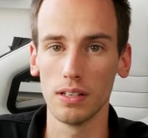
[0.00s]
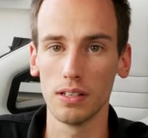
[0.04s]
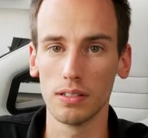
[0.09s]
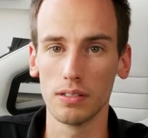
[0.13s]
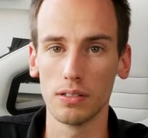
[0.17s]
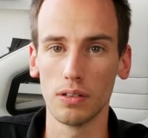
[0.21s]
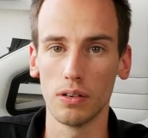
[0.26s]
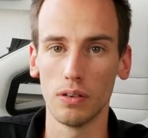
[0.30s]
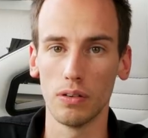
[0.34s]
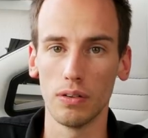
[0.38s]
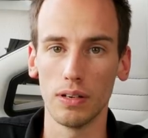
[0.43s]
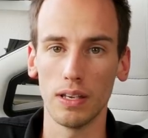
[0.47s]

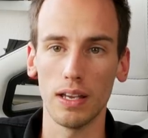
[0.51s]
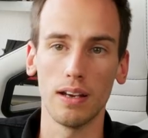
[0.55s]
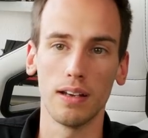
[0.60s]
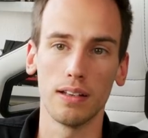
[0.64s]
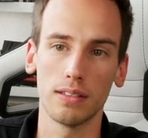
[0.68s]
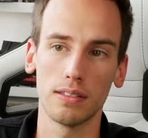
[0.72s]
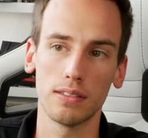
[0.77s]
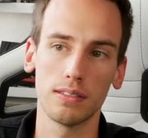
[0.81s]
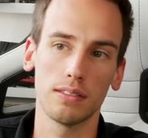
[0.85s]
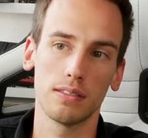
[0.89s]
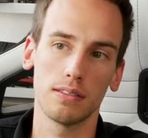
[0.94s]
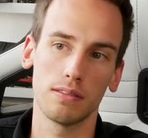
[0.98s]
So yeah,
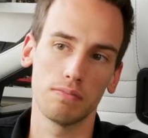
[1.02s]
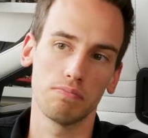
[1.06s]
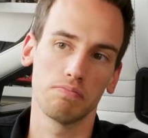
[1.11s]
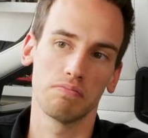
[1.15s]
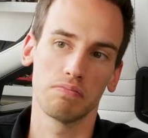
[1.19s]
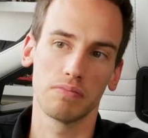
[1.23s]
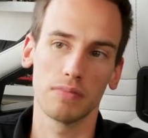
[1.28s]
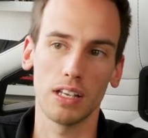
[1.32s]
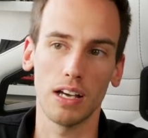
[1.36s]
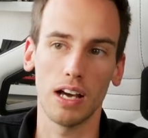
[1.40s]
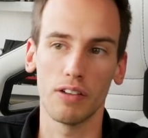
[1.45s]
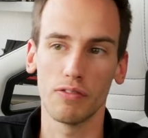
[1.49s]
it's
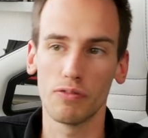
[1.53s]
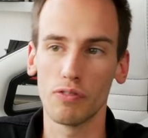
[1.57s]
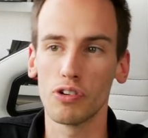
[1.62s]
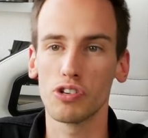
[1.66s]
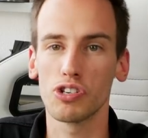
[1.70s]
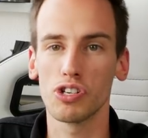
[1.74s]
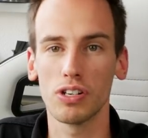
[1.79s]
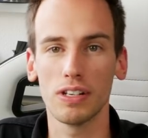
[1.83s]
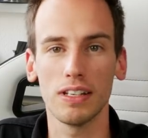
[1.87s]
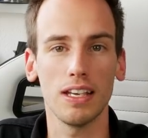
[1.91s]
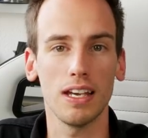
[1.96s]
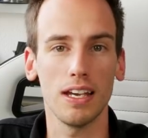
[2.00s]

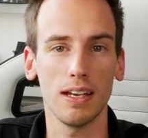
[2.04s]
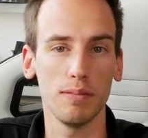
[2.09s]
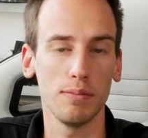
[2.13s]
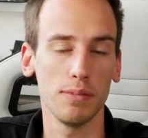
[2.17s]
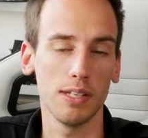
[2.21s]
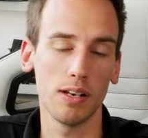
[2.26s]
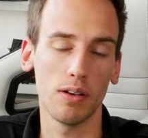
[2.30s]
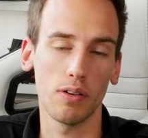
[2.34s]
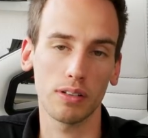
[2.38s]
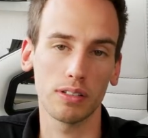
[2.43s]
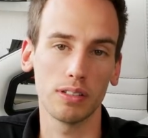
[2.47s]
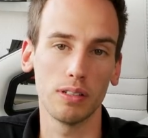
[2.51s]
unfortunately
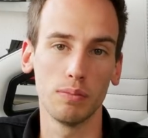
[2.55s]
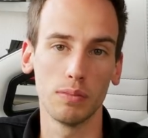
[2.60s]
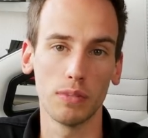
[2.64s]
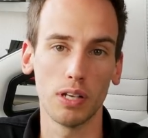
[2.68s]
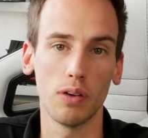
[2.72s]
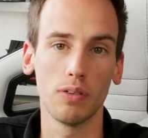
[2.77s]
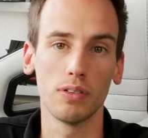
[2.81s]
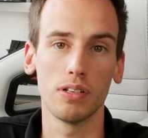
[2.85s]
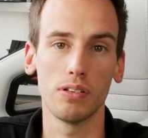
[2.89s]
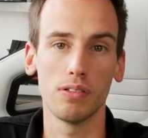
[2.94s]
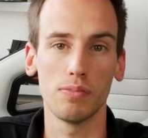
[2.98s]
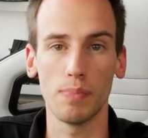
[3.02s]
AMD locked them
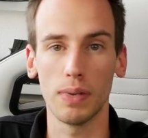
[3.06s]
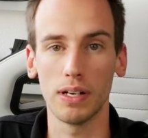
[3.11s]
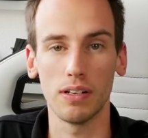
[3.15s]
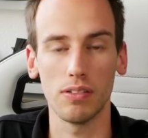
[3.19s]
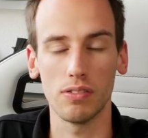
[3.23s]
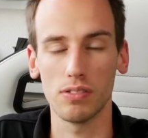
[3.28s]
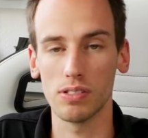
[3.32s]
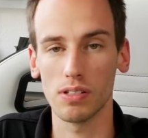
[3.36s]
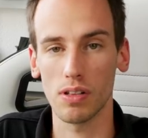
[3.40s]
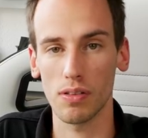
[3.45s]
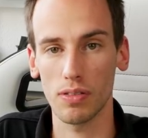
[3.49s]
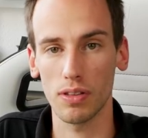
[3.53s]
down there, but
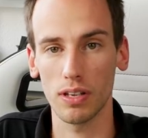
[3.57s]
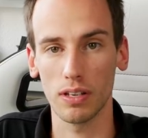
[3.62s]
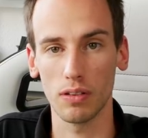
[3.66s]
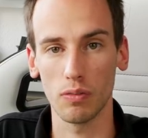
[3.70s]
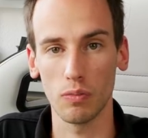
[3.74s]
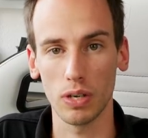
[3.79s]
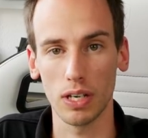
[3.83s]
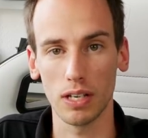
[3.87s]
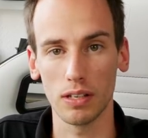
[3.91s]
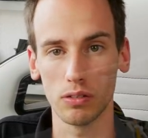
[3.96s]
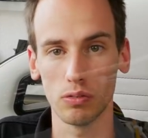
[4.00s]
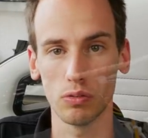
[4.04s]
there's nothing
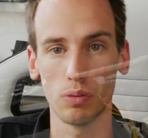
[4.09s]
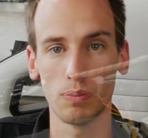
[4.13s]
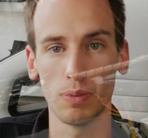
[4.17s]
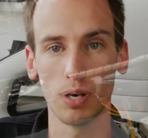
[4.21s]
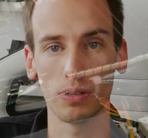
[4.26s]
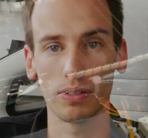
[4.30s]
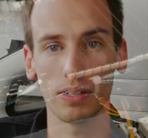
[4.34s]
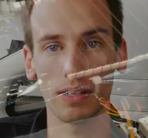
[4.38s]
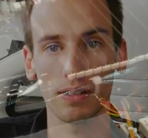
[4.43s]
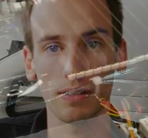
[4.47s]
we can do about